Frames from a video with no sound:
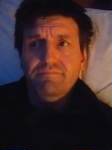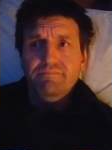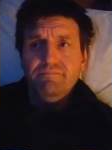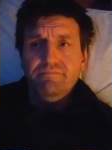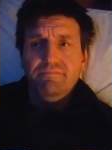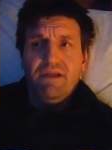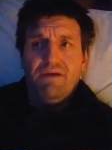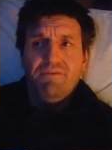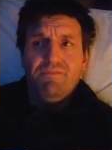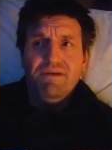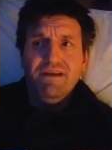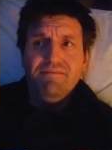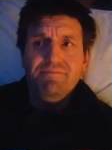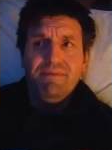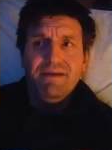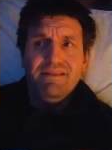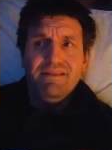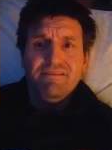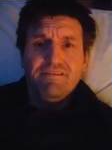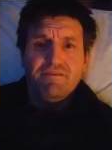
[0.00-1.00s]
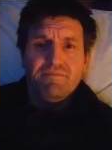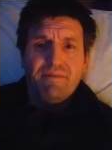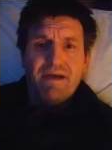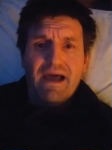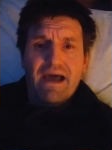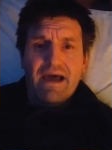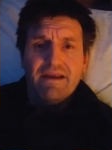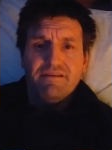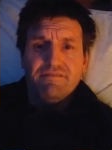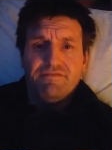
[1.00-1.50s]
it wouldn't have been so
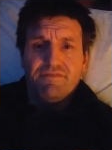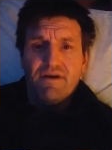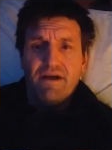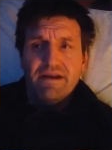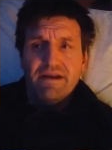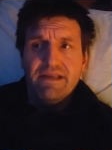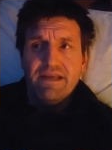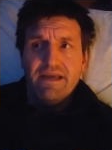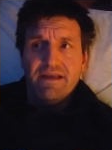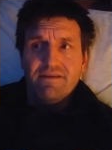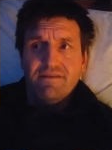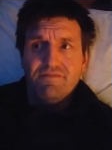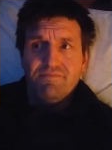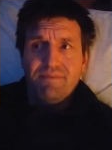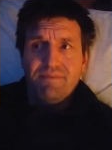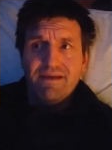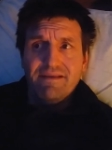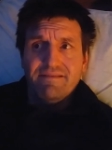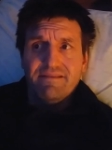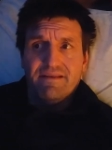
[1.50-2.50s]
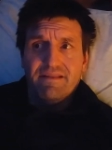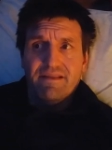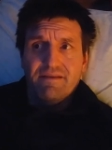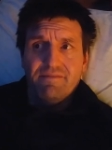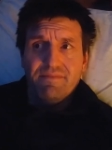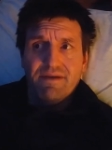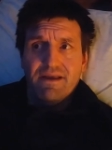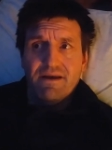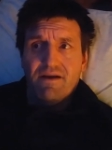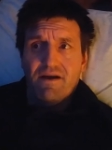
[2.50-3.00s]
bad if Rodney had just basically
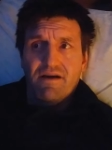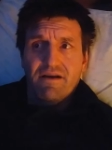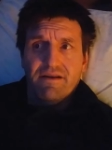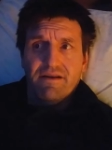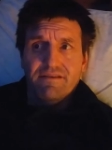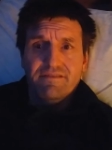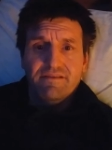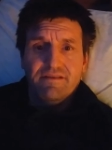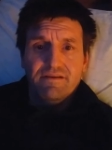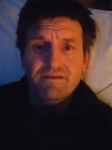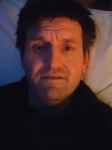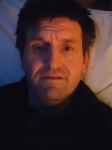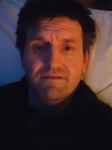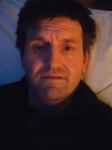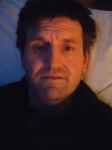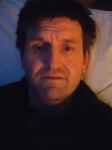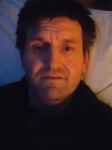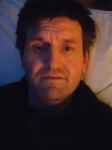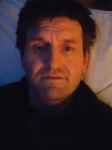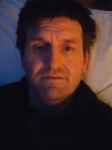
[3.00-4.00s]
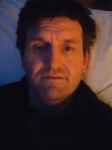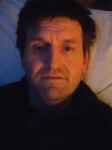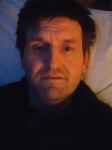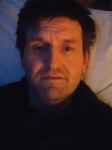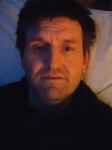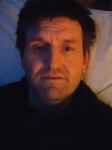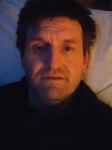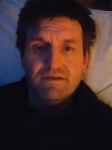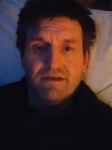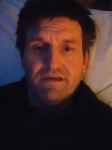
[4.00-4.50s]
been honest
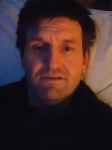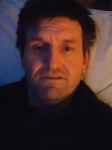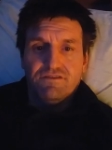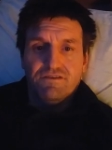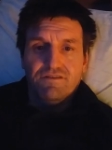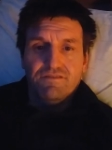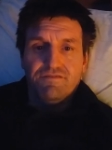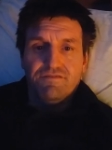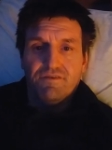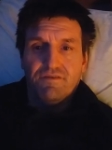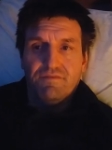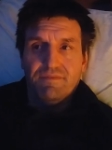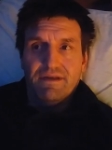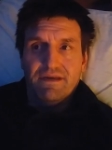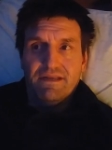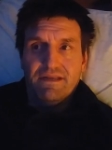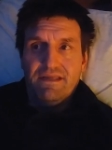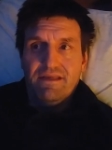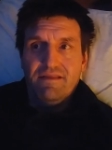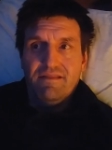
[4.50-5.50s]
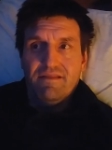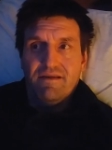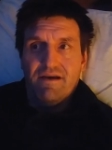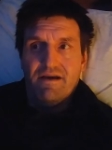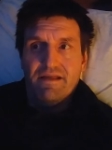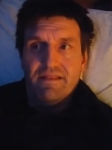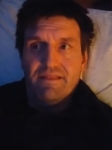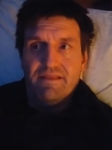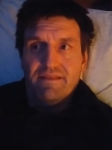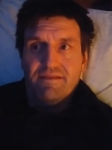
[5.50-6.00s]
and truthful, but he
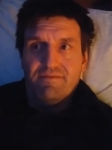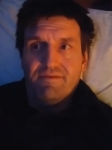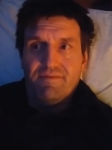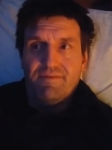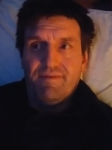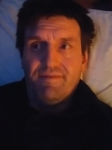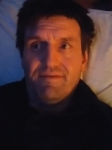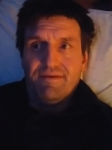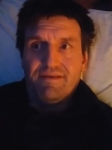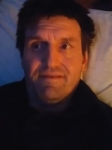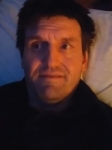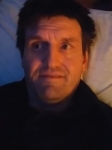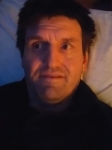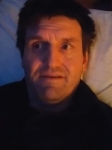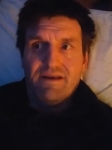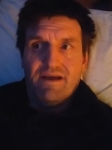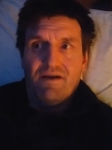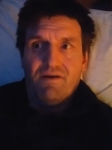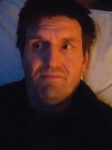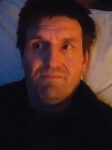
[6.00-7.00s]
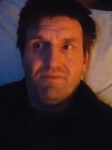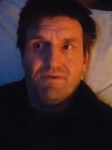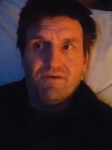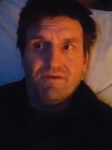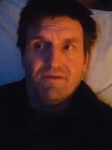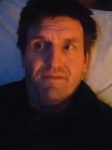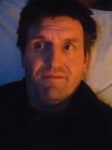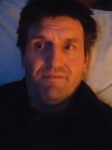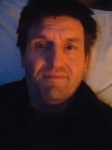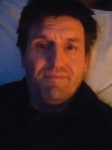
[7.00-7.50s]
thought that the Republicans could help
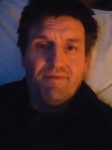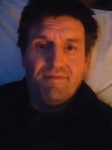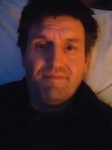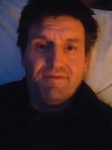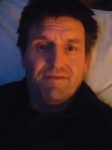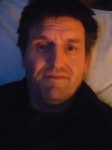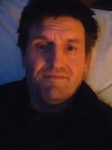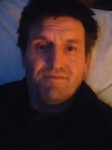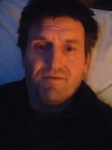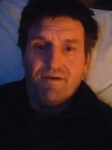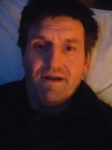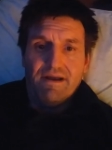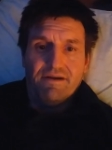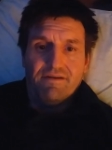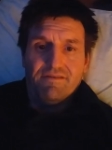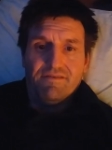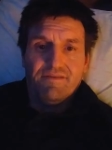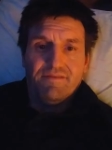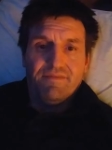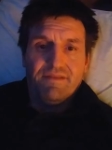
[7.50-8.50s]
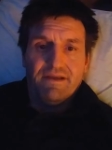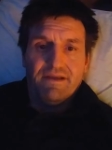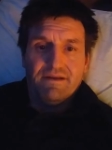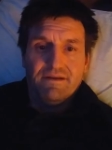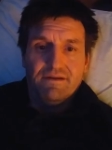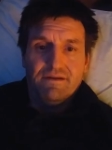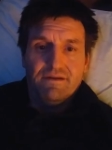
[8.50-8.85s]
or the Republicans were right or something.